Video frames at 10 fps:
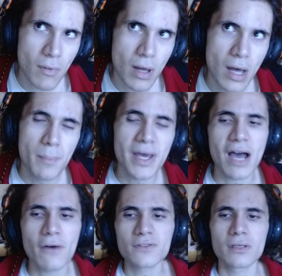bit
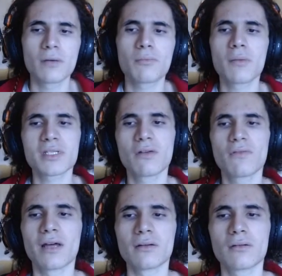after Promised
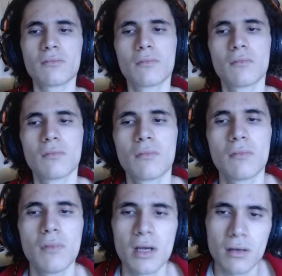Neverland.
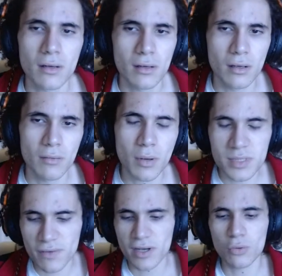Like Promised Neverland